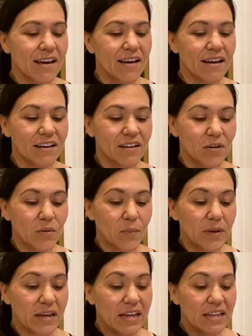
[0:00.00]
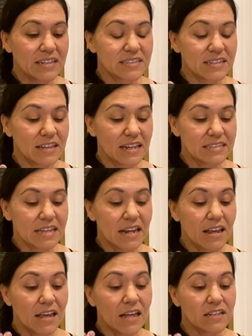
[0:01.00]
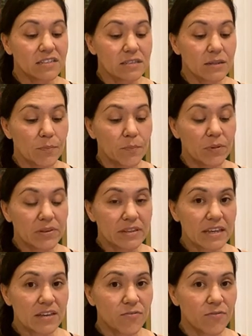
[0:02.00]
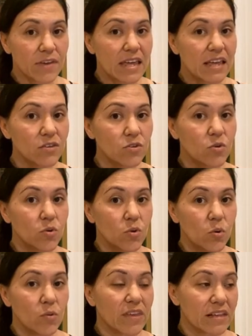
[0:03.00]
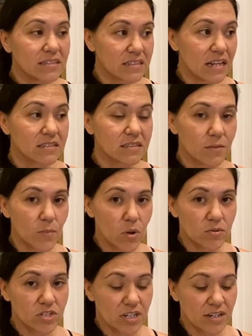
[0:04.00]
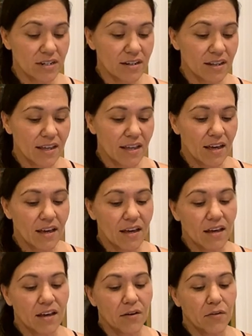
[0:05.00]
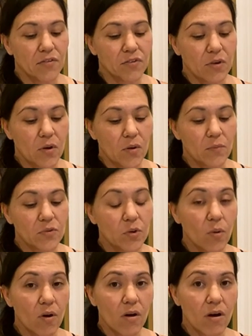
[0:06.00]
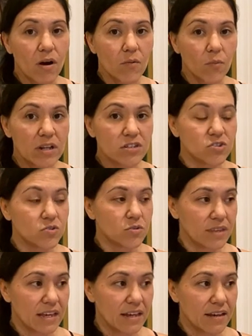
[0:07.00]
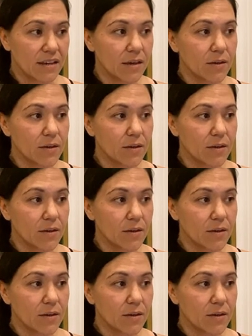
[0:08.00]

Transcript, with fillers: Uh, but like I said, it's the belief in you that sets the motion. Uh, so you are what you think,